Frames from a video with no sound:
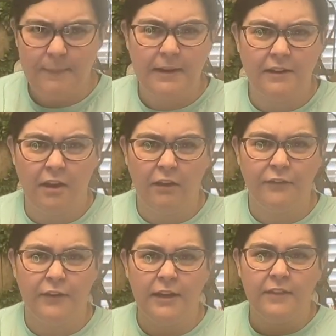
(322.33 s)
paid $1
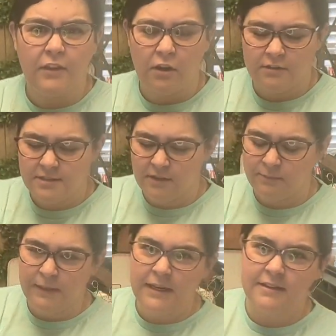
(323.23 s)
for it at the yard sale.
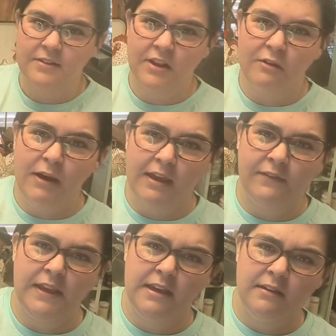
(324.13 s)
But it is so
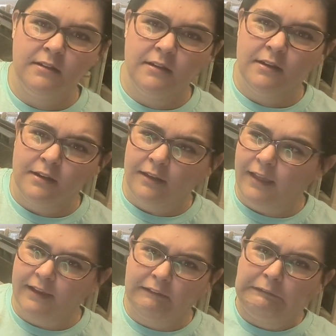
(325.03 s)
heavy.
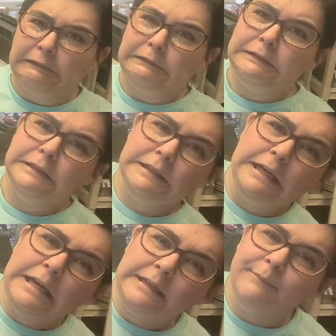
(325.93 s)
Like,
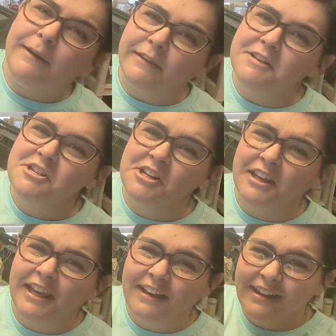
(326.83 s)
I can barely
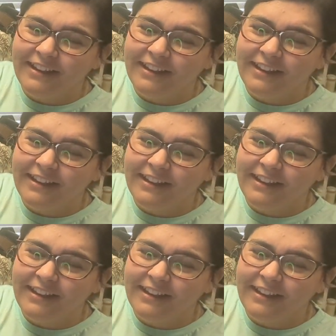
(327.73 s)
chunk it.